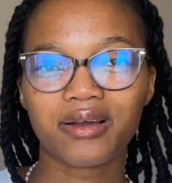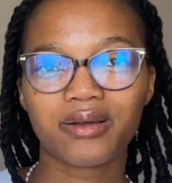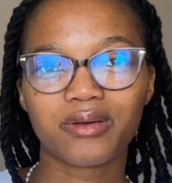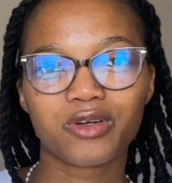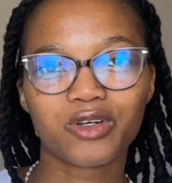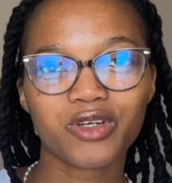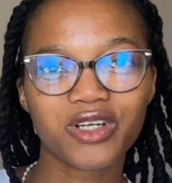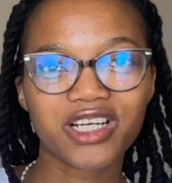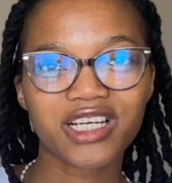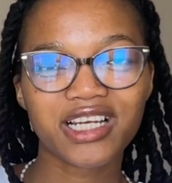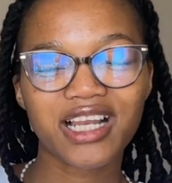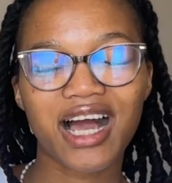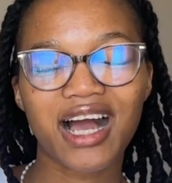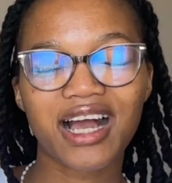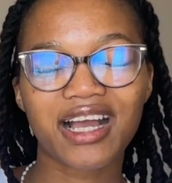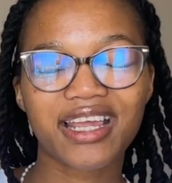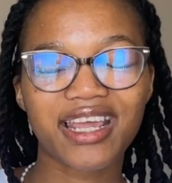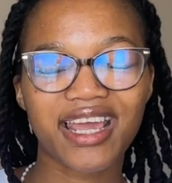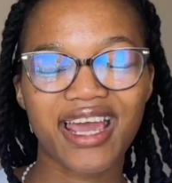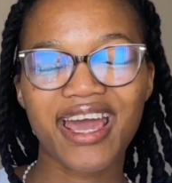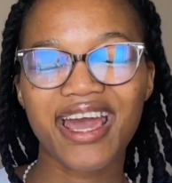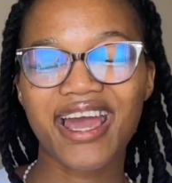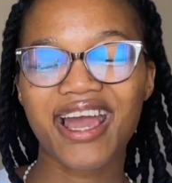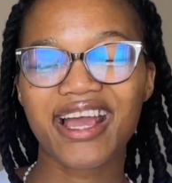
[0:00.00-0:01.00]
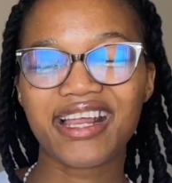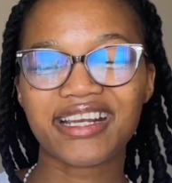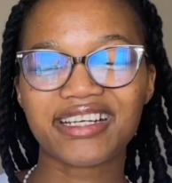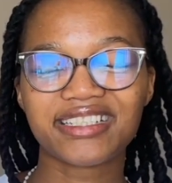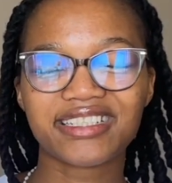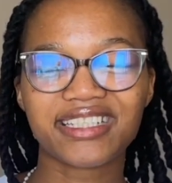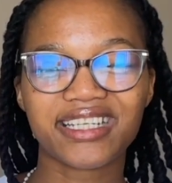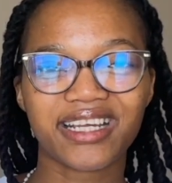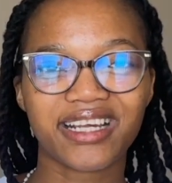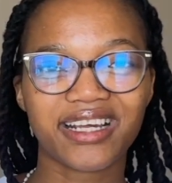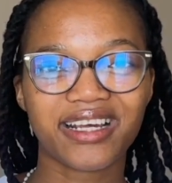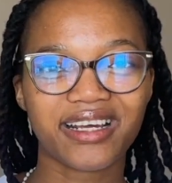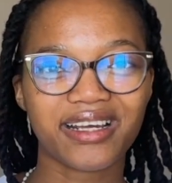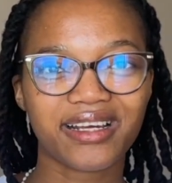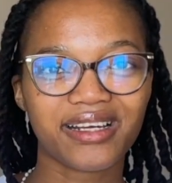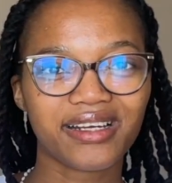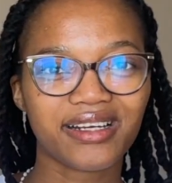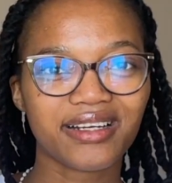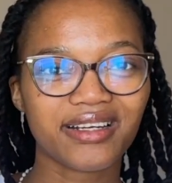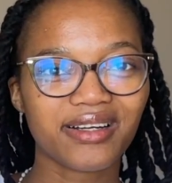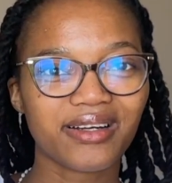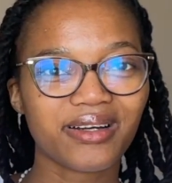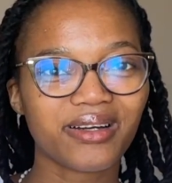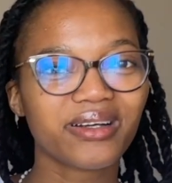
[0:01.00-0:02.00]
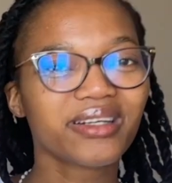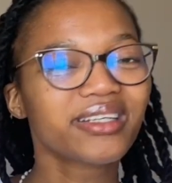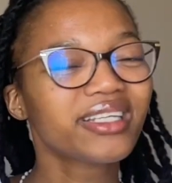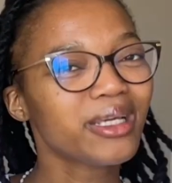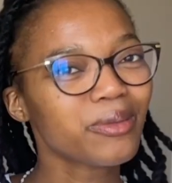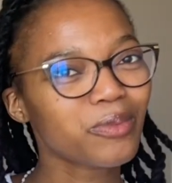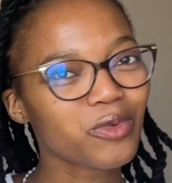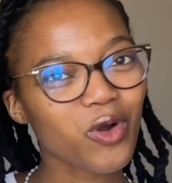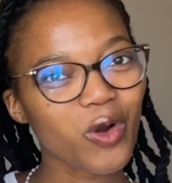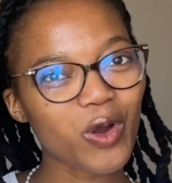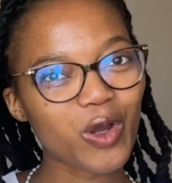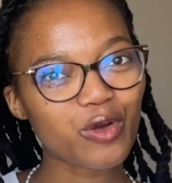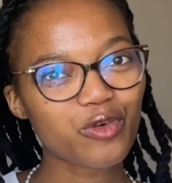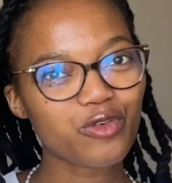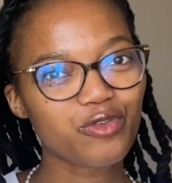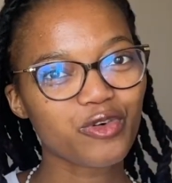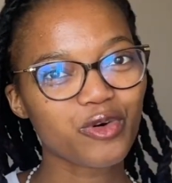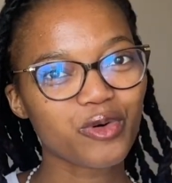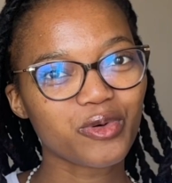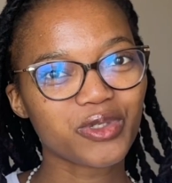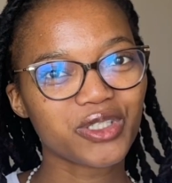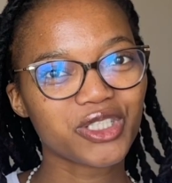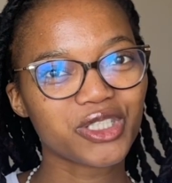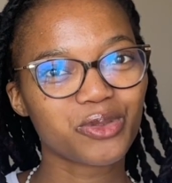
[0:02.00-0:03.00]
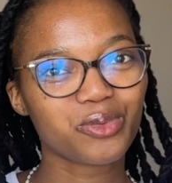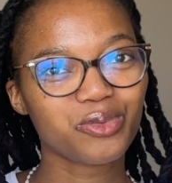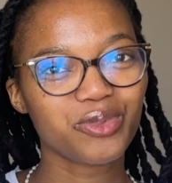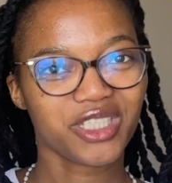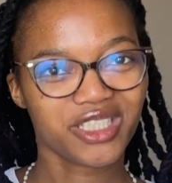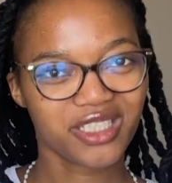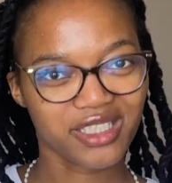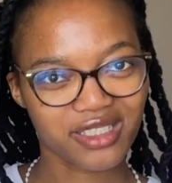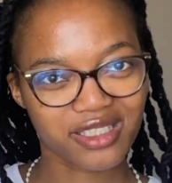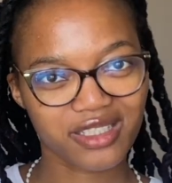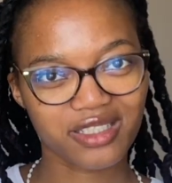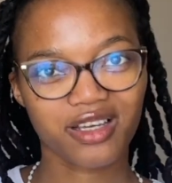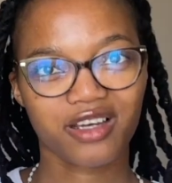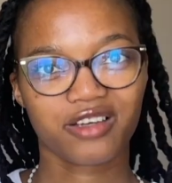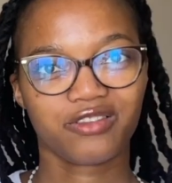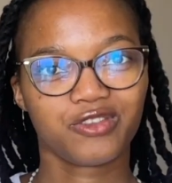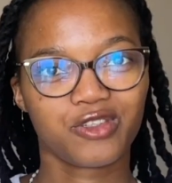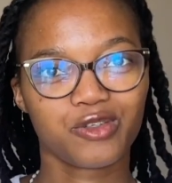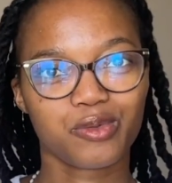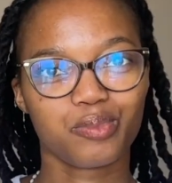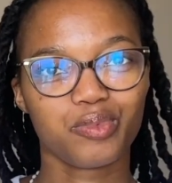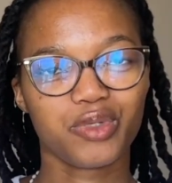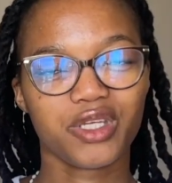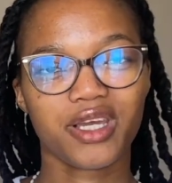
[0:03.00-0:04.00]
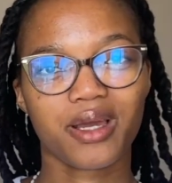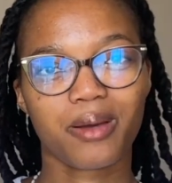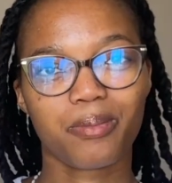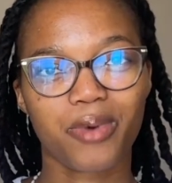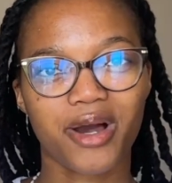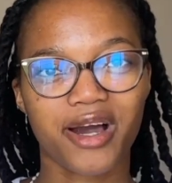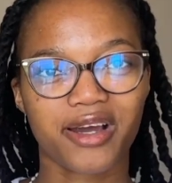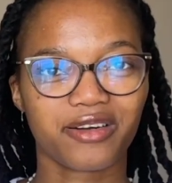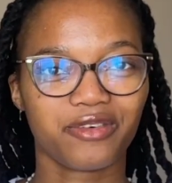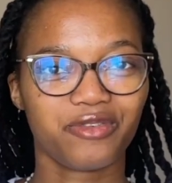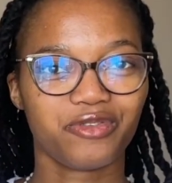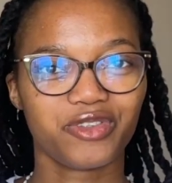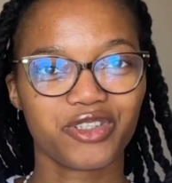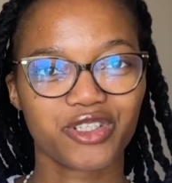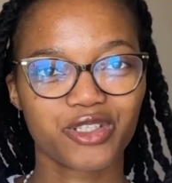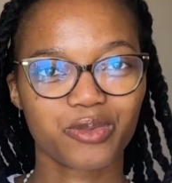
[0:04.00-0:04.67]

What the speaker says: good luck and keep going forward. We deserve to be a part of this